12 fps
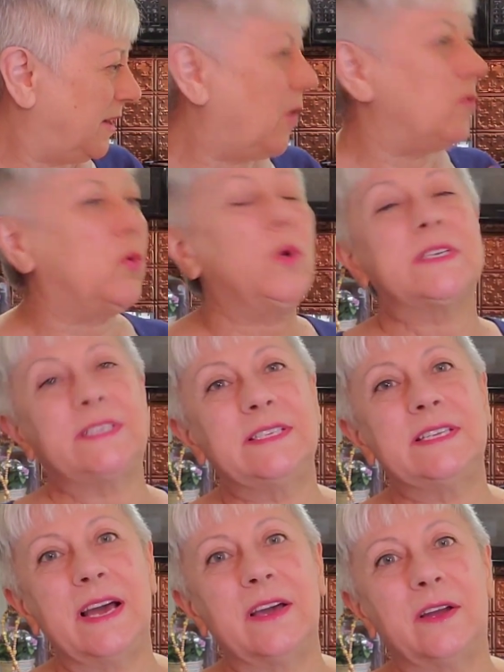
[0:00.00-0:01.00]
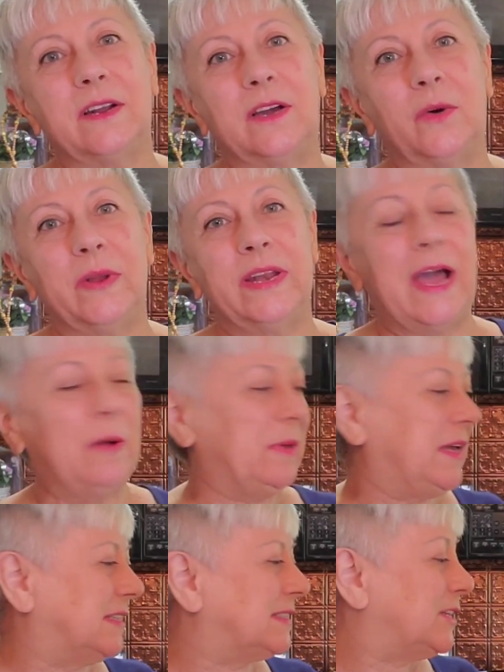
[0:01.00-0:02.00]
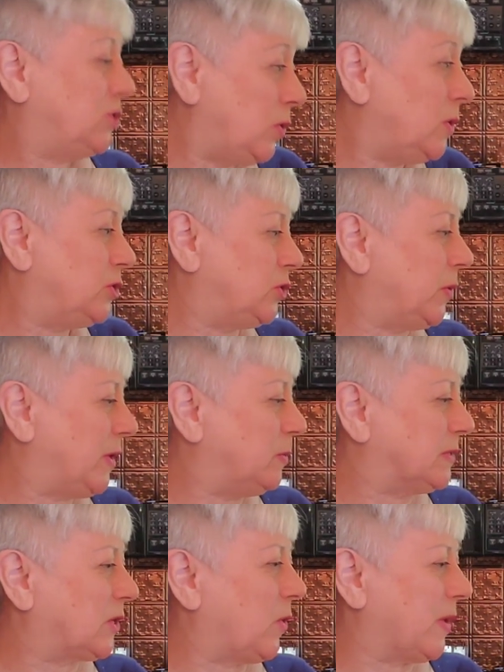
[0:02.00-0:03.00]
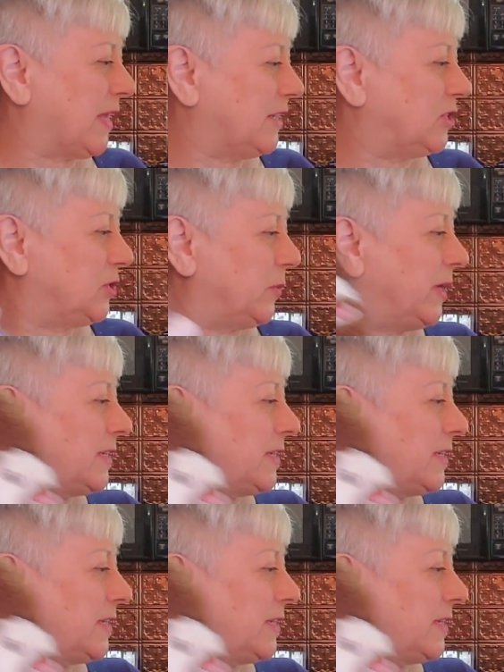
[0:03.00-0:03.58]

Oh, of course he's not going to go in now because I told you he was going into